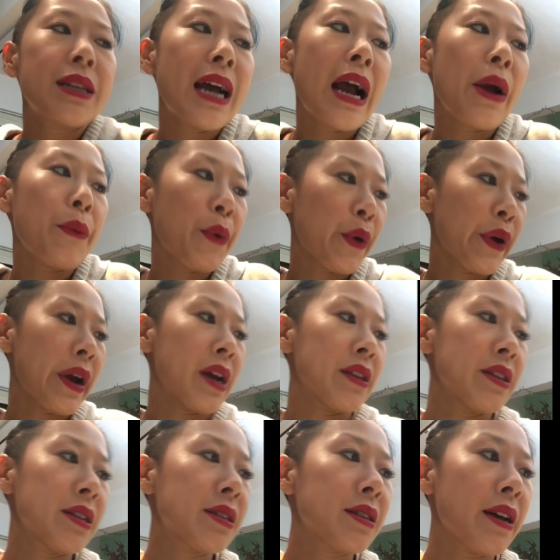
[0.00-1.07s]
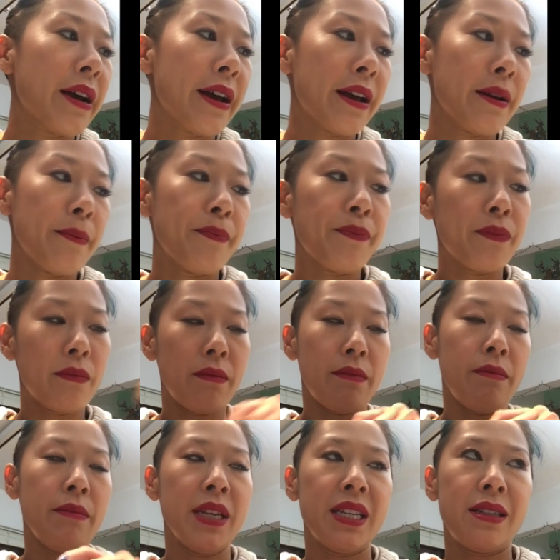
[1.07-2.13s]
time we were at this, like,
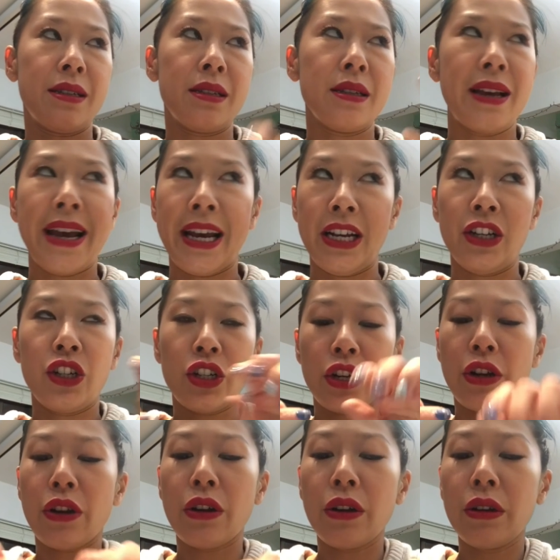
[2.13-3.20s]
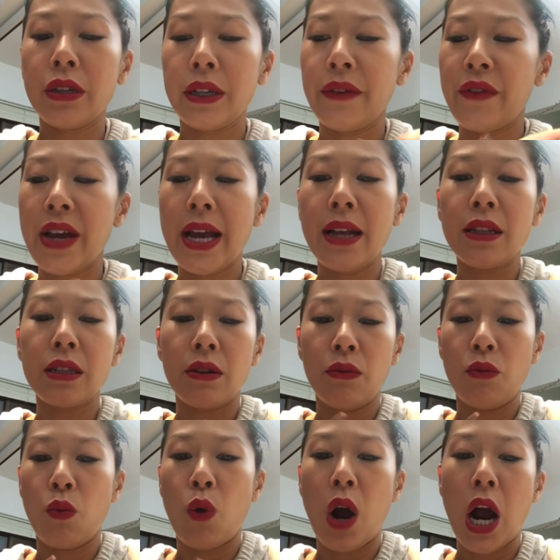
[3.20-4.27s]
Miss Asia event,
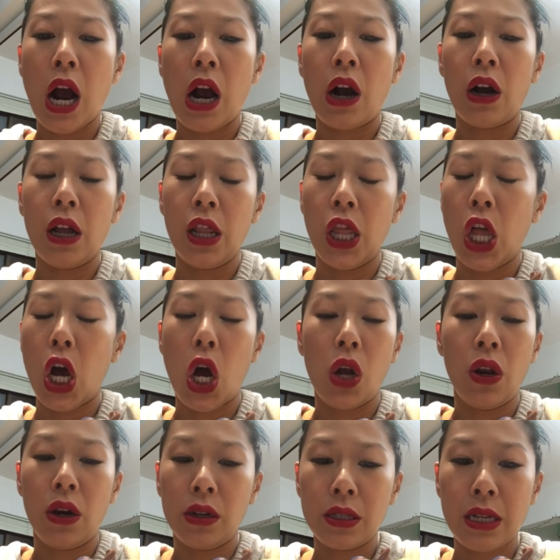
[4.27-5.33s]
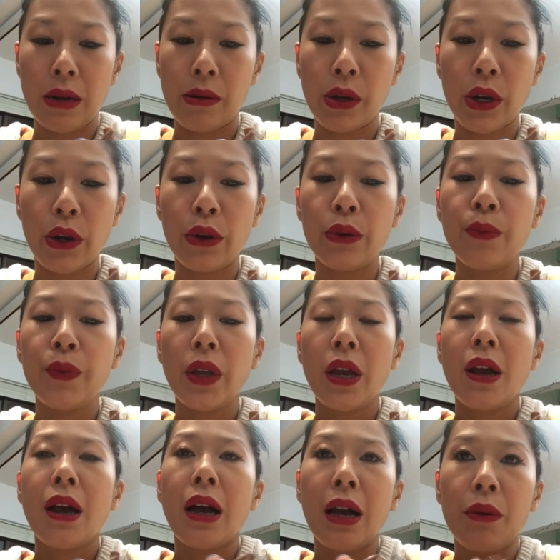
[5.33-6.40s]
wow, a long, long time ago,
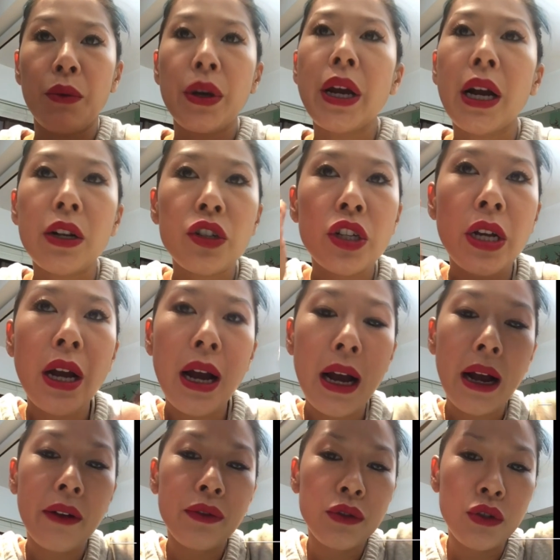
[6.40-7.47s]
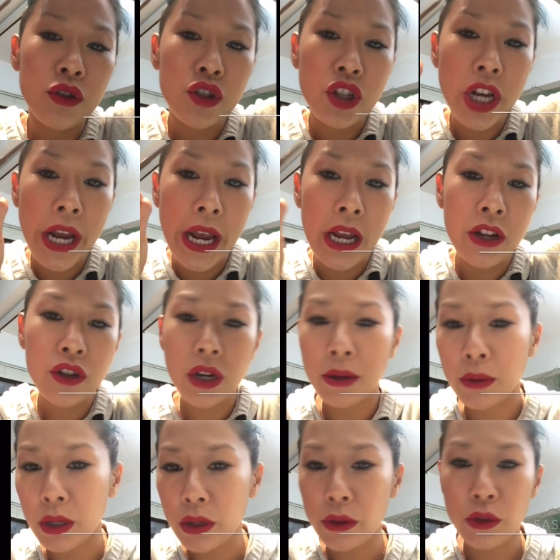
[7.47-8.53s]
and we actually have to change.
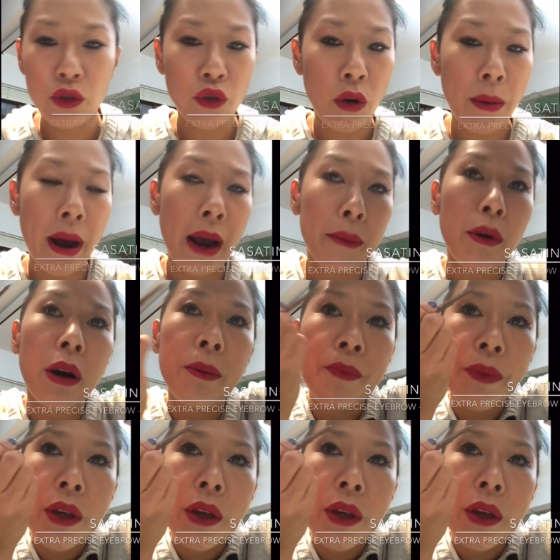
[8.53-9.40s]
I'm gonna draw my eyebrow.